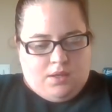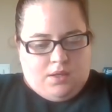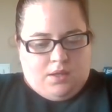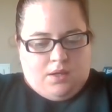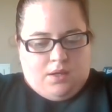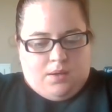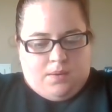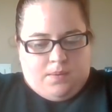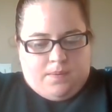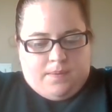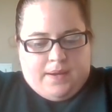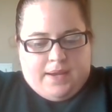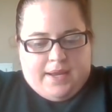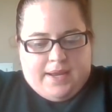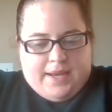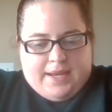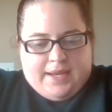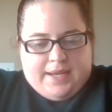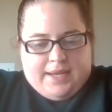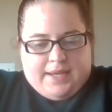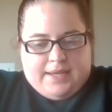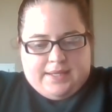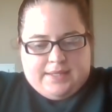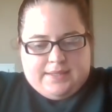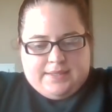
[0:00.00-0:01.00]

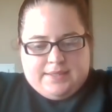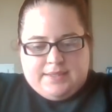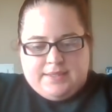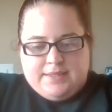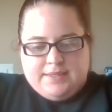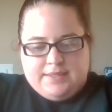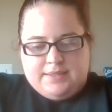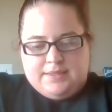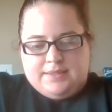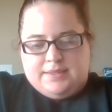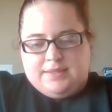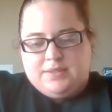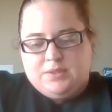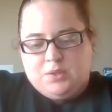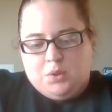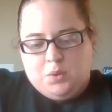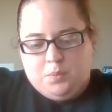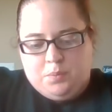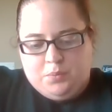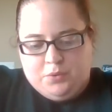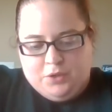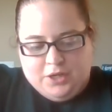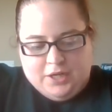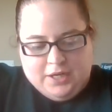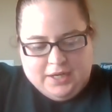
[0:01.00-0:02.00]
Alright, it's so
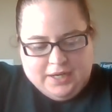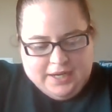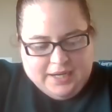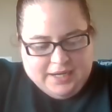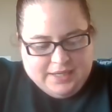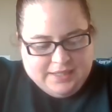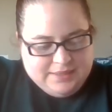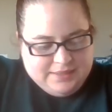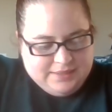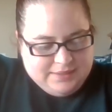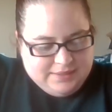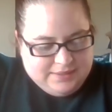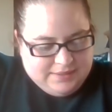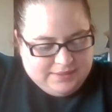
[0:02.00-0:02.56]
pretty.